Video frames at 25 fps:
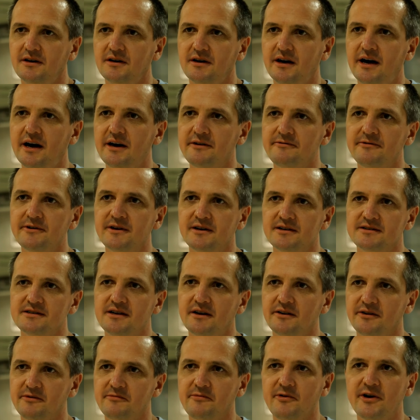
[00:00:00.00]
areas,
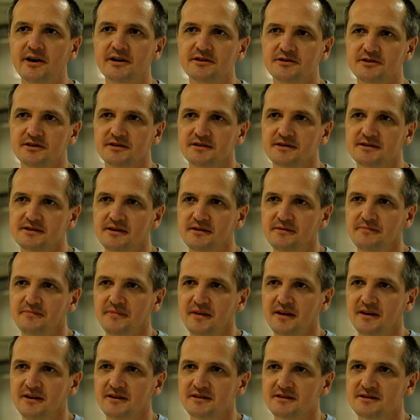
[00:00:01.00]
other branches.
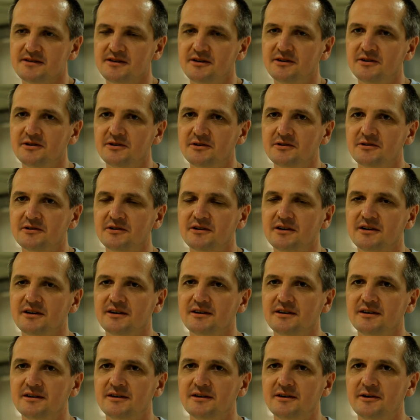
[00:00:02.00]
Yeah.
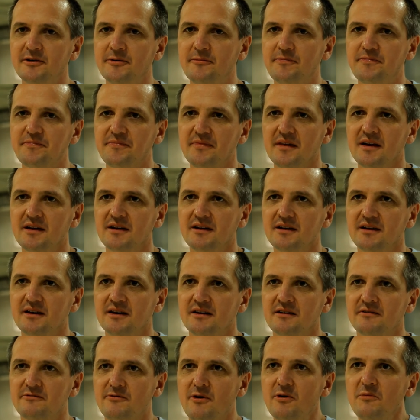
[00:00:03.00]
So
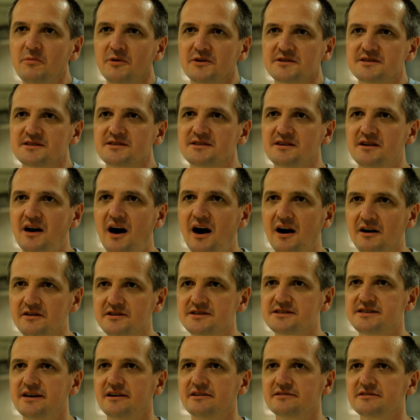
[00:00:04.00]
robots are
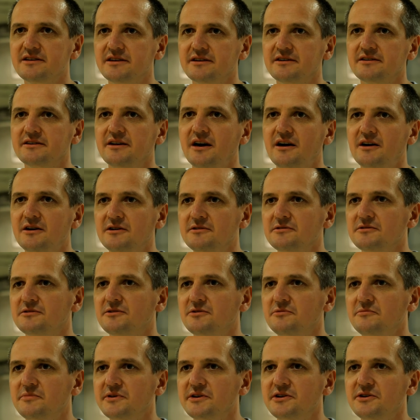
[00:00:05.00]
starting now
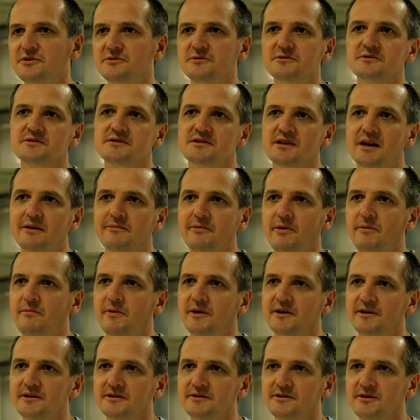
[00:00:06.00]
to be used
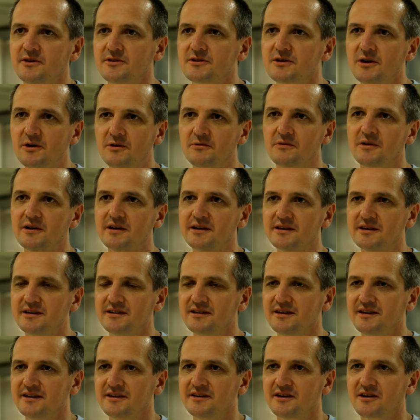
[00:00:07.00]
everywhere, not
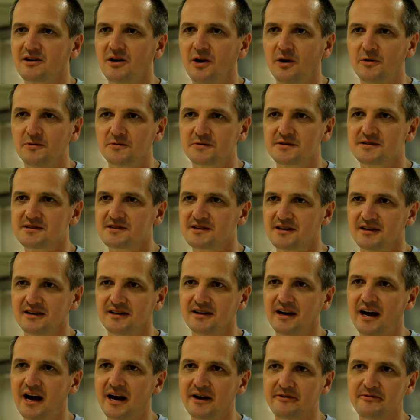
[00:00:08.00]
only in a closed
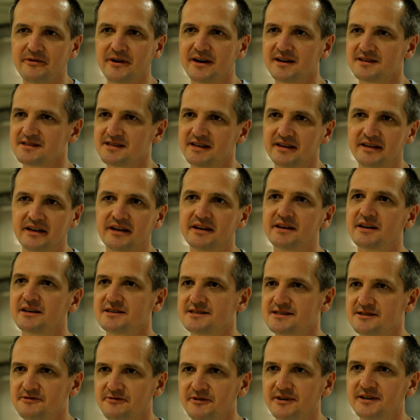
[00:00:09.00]
areas in
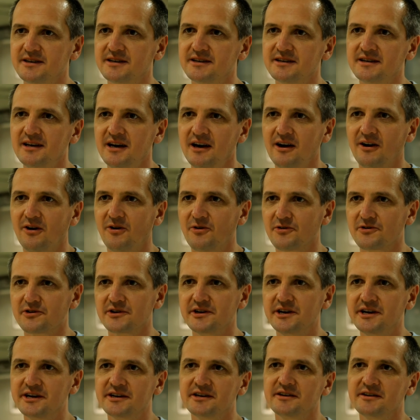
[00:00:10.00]
industry or
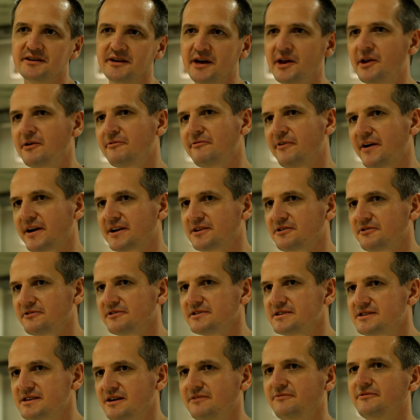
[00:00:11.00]
hidden in a
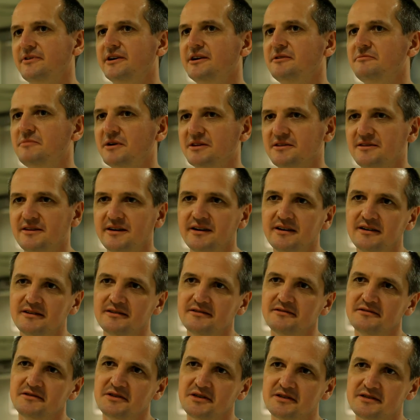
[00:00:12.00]
factory somewhere, but they
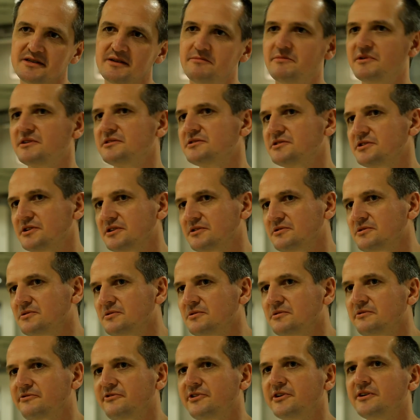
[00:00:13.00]
are just emerging
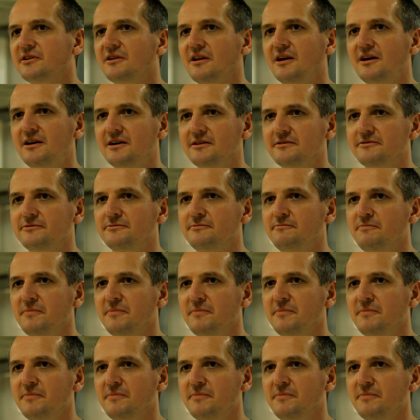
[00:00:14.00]
to real life.